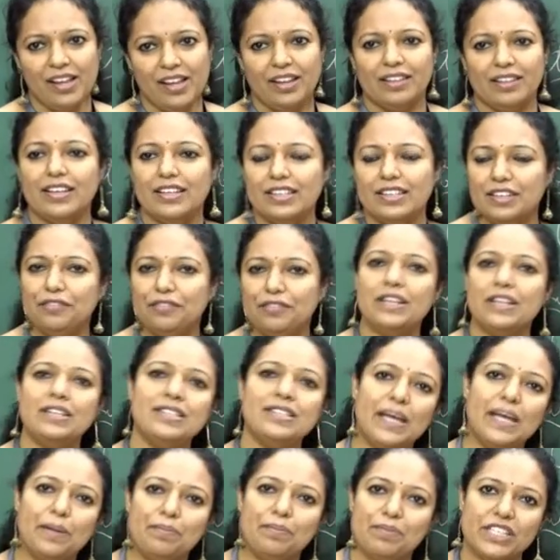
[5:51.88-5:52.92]
The different
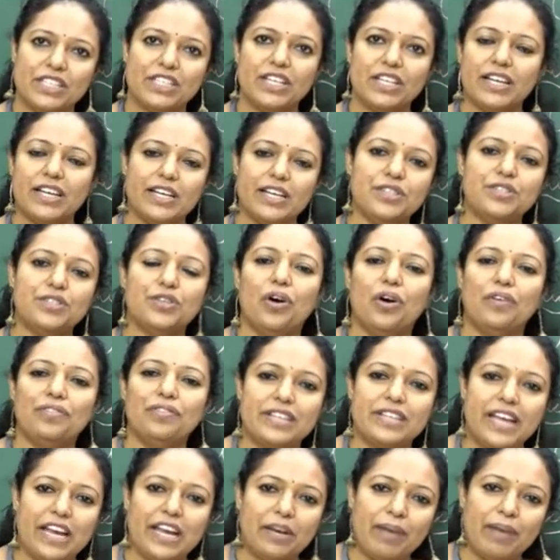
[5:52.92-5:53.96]
subsidiaries of
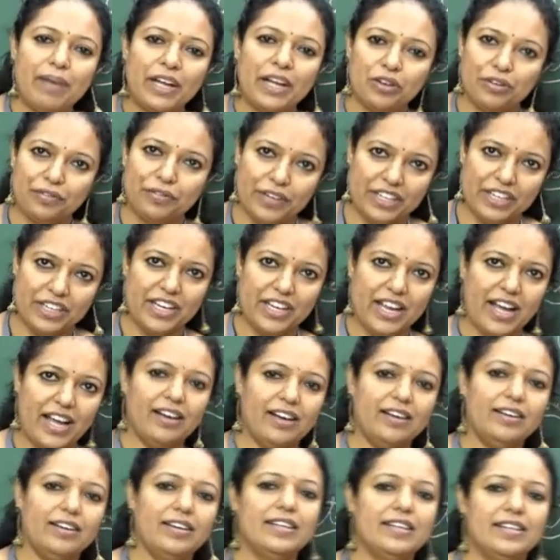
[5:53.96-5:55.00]
State Bank of India
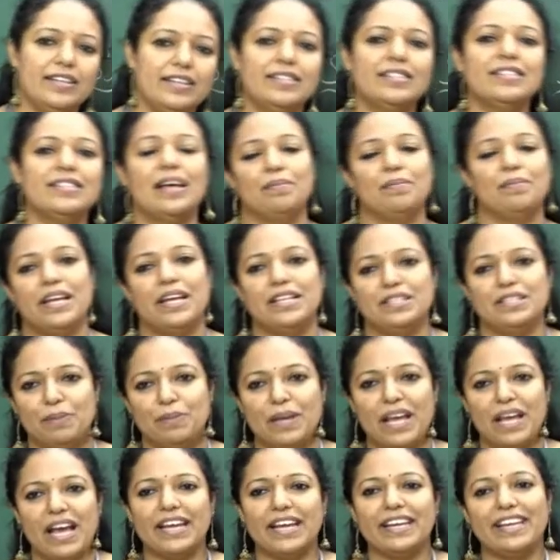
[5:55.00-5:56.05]
is
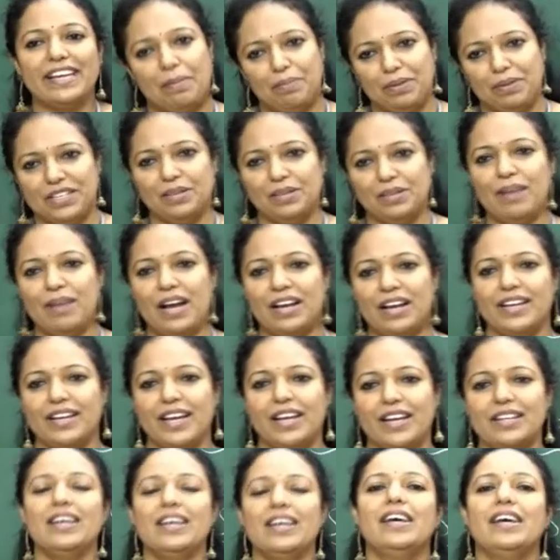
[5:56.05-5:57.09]
SBI Capital Market,
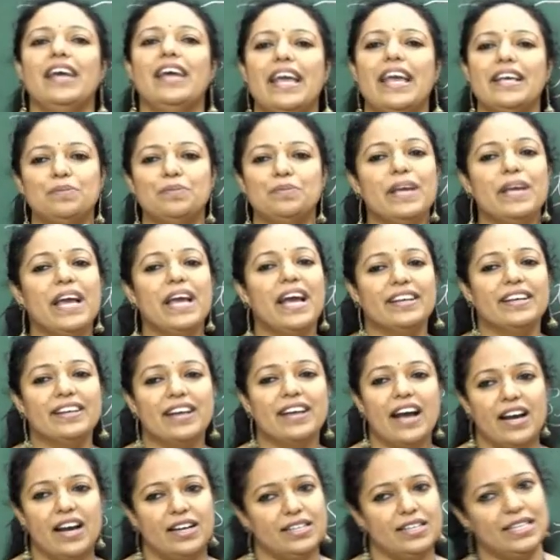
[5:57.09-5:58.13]
SBI
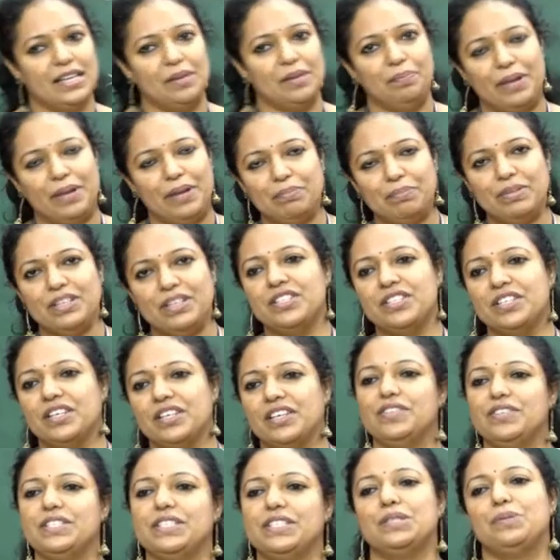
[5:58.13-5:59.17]
Cards and Payment
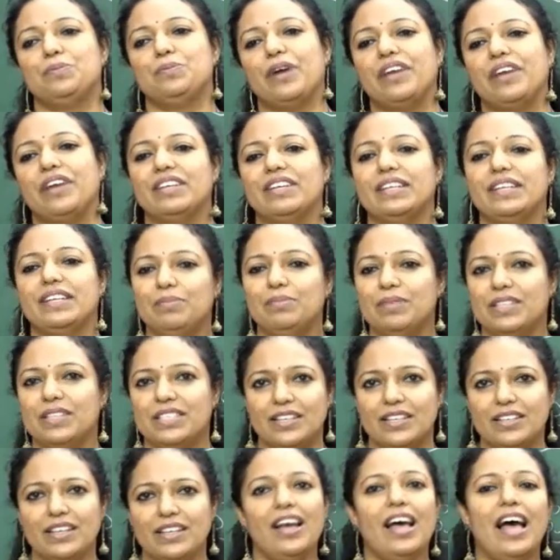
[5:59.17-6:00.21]
Services Private
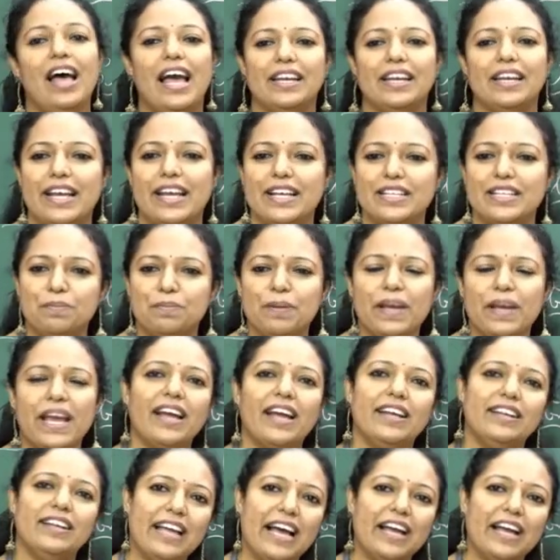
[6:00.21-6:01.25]
Limited, and
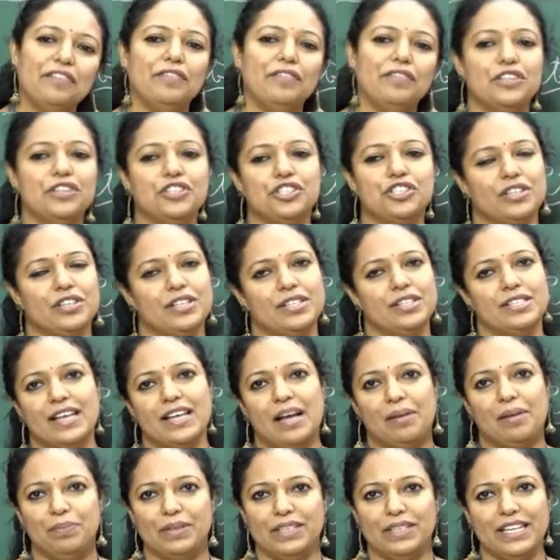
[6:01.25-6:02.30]
SBI Life Insurance
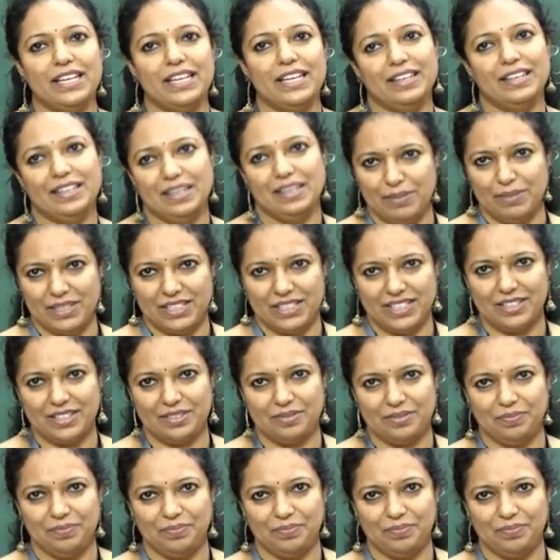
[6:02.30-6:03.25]
Company Limited.